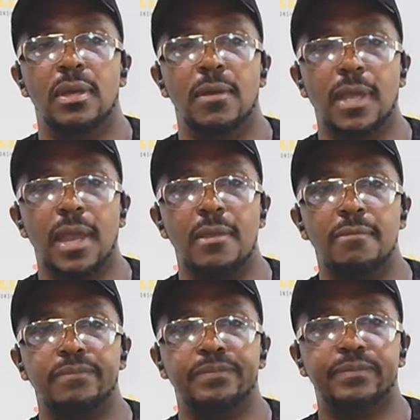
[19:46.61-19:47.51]
Okay?
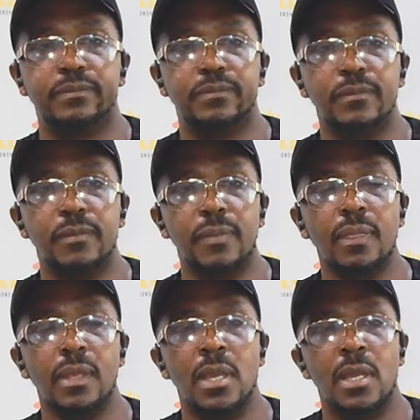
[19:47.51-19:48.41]

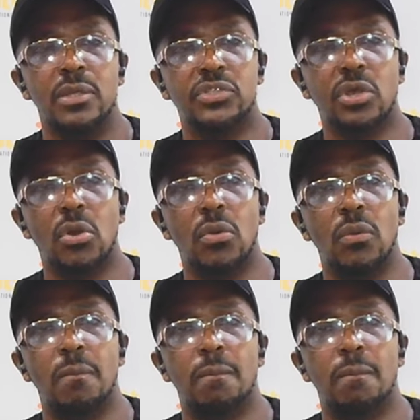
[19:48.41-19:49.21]
So,